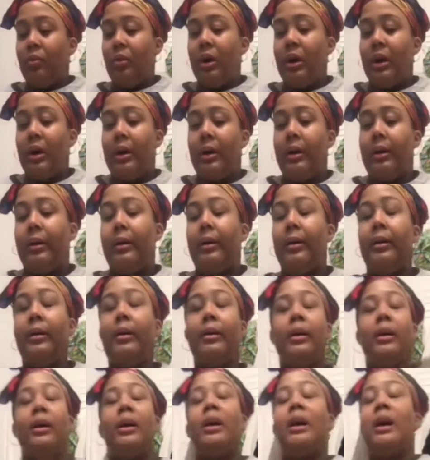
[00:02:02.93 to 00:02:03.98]
where
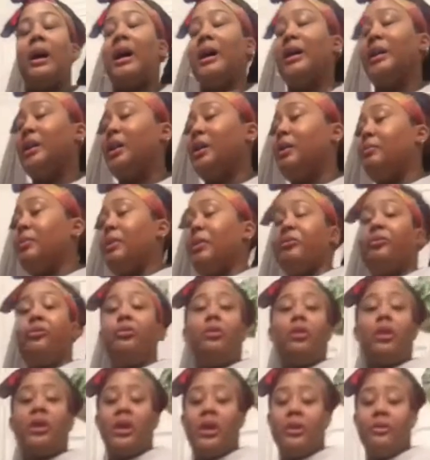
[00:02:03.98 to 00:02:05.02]
I need to be full
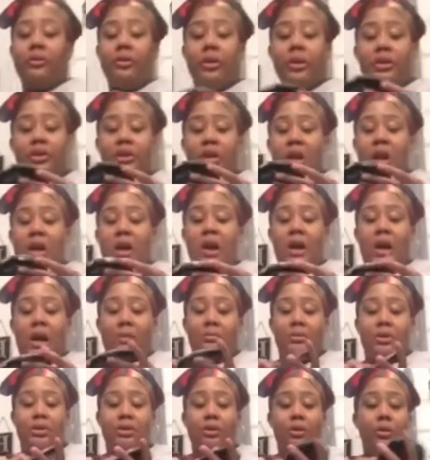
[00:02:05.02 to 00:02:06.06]
coverage. I'm
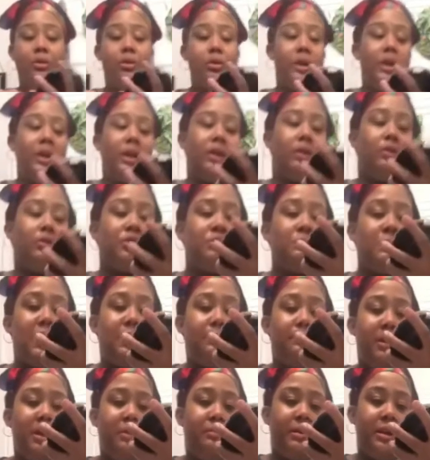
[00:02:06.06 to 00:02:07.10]
just gonna go ahead and use my
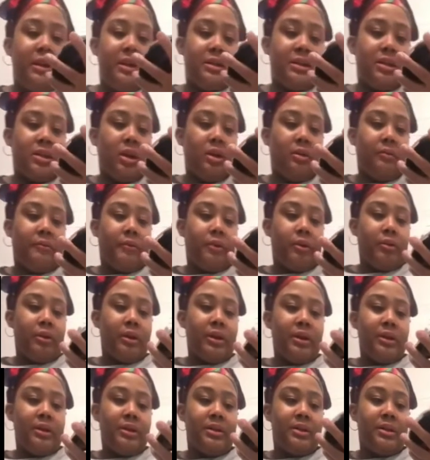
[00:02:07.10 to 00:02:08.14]
BB Soft
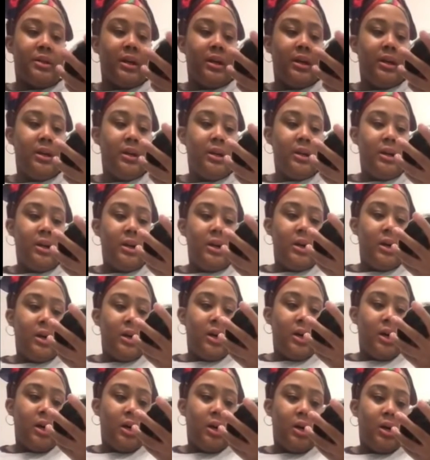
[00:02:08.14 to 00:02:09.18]
Focus
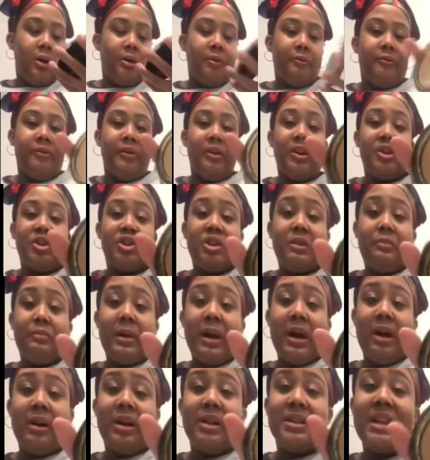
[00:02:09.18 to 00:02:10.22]
finishing
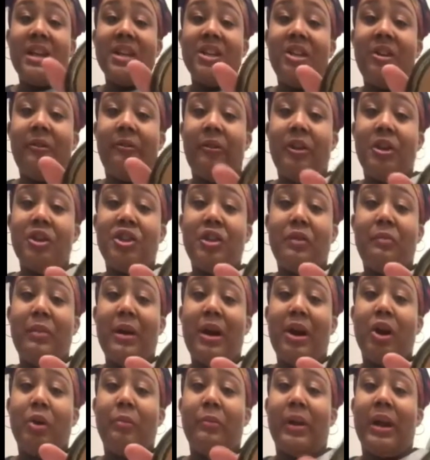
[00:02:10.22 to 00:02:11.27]
powder. It's actually a finishing
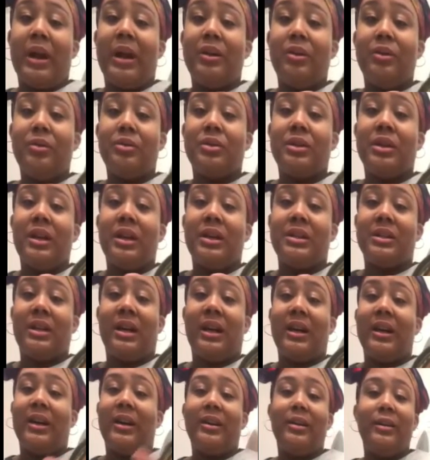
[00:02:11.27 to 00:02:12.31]
powder, but I use it as
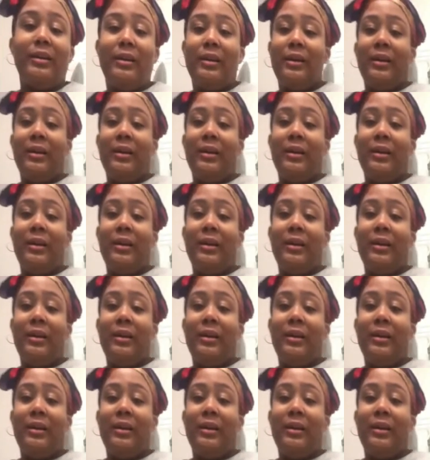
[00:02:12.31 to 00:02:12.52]
like